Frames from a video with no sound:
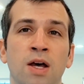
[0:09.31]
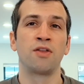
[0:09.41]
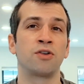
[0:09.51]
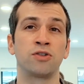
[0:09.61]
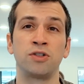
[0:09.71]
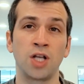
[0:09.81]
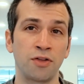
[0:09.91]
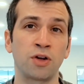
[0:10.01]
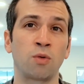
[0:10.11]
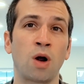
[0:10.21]
There's
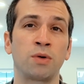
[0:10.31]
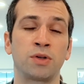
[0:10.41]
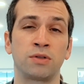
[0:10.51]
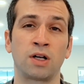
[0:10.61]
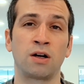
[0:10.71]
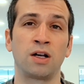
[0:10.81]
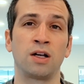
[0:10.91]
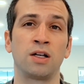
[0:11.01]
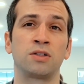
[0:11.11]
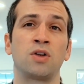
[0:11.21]
nothing wrong with those
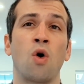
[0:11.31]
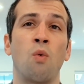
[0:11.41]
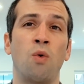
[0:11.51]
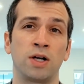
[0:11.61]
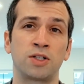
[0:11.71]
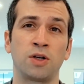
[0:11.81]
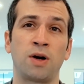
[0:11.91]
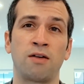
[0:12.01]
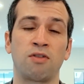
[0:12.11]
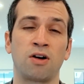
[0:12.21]
areas
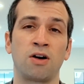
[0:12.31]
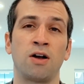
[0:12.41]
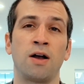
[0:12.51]
whatsoever.